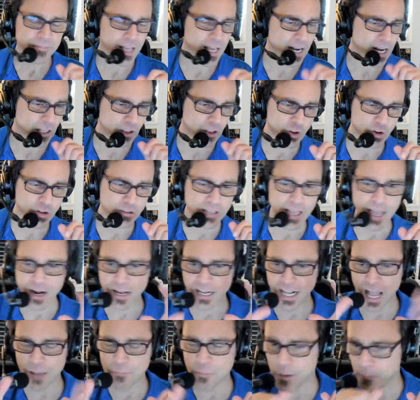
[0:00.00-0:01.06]
And I looked in, I
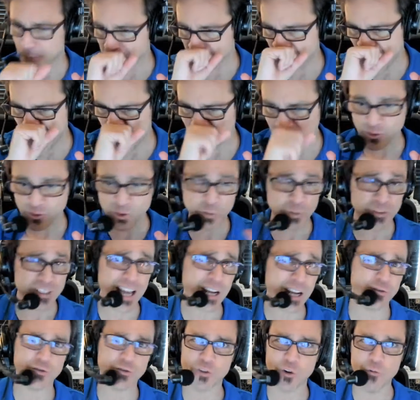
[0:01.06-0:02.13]
got my binoculars, which I
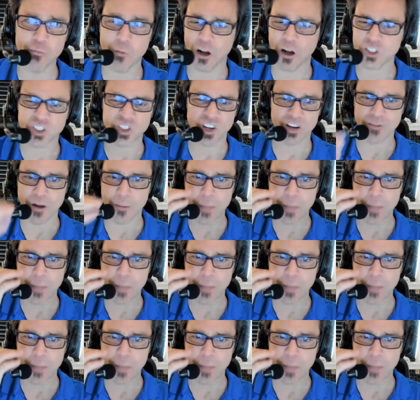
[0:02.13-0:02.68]
don't do much of.